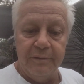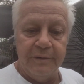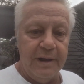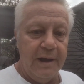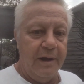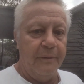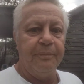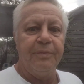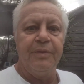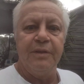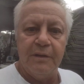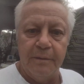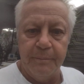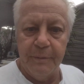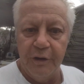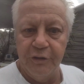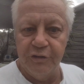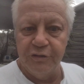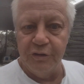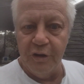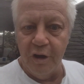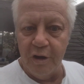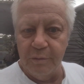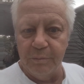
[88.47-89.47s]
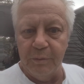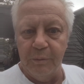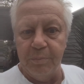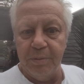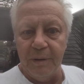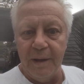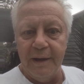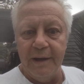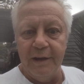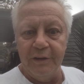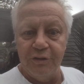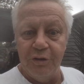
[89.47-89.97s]
Now, the most notable
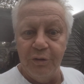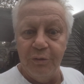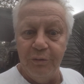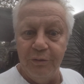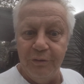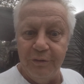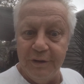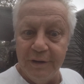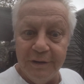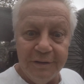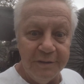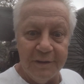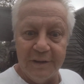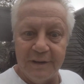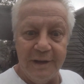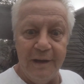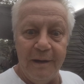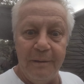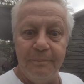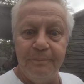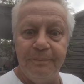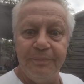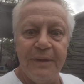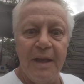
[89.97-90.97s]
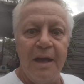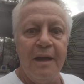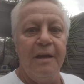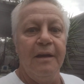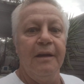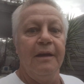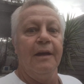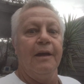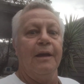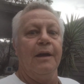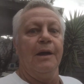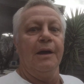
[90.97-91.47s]
players who didn't come
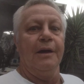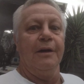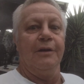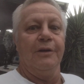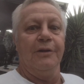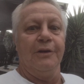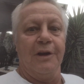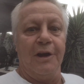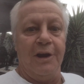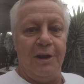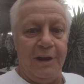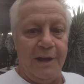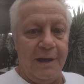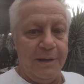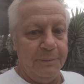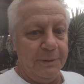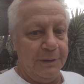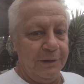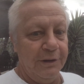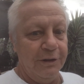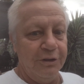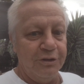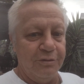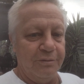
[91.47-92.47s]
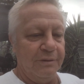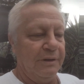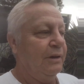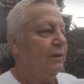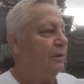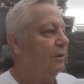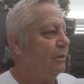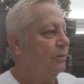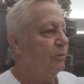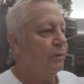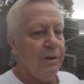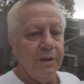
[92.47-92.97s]
claiming
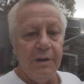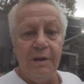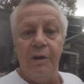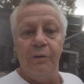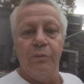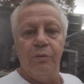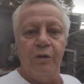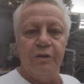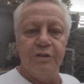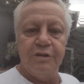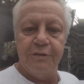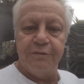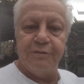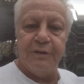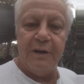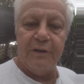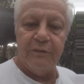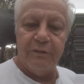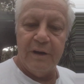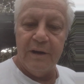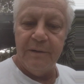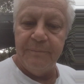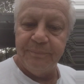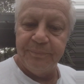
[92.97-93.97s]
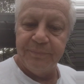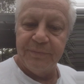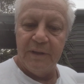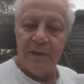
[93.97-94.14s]
injury were Roger Federer